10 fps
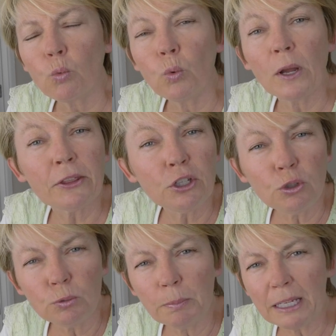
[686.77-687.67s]
whether
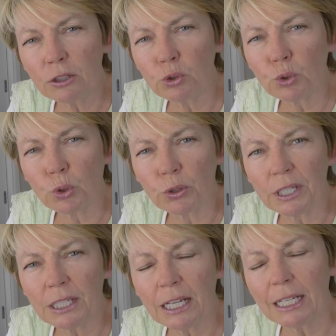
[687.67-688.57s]
you'd make a
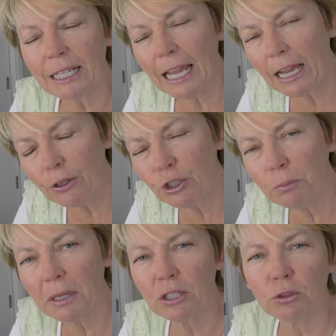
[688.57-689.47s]
drawing and how you
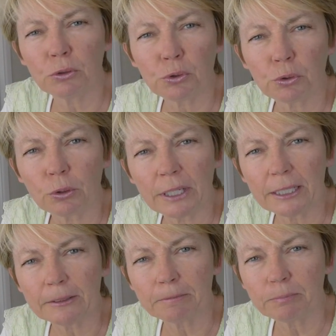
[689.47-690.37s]
make your drawing.